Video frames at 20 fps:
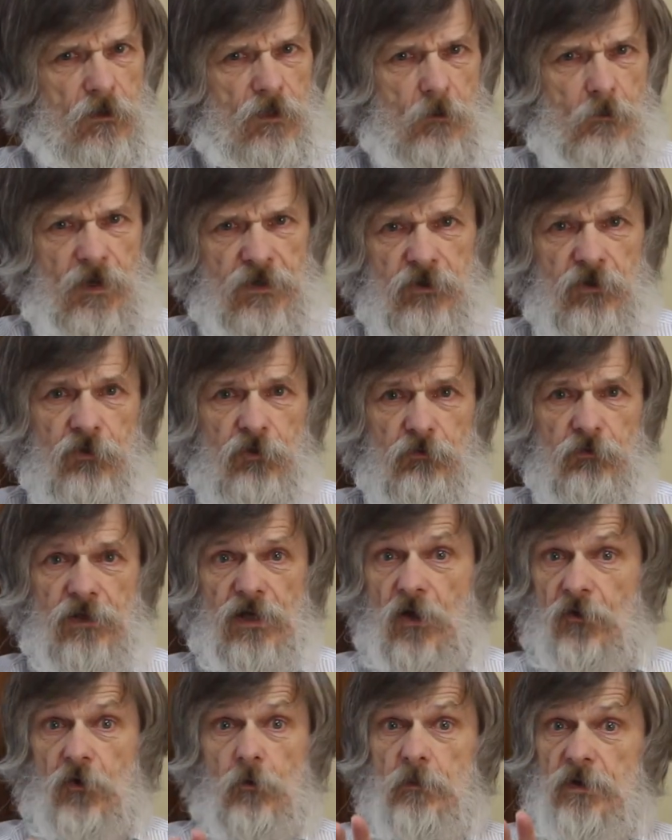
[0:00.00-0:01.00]
Now, by
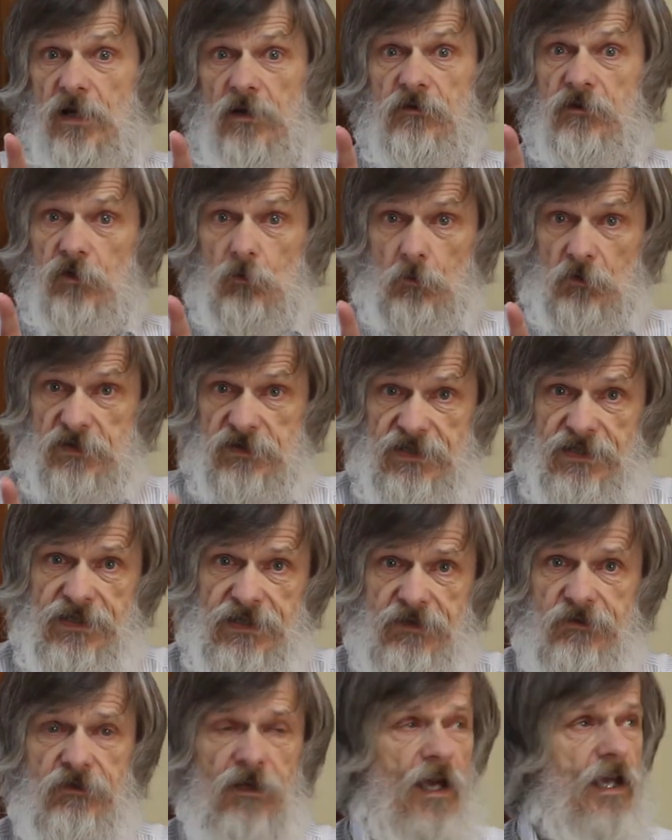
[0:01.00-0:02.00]
nursery, I don't mean anything to do with
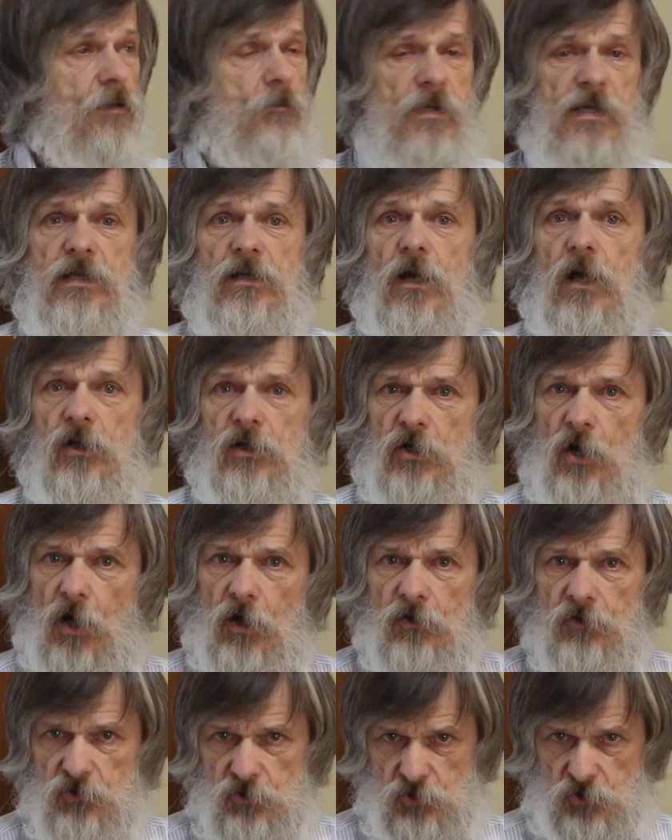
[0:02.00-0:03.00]
kids, I mean a
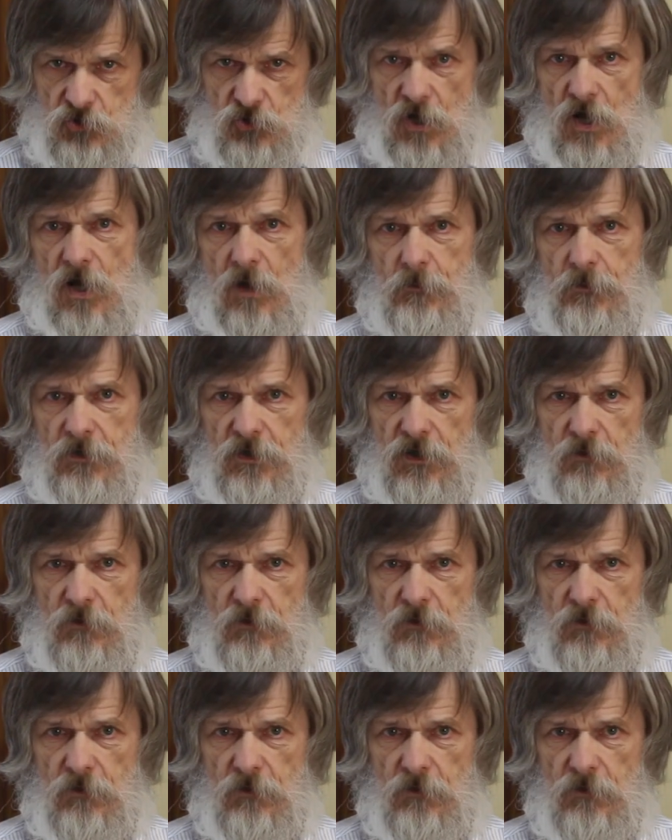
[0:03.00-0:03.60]
garden shop,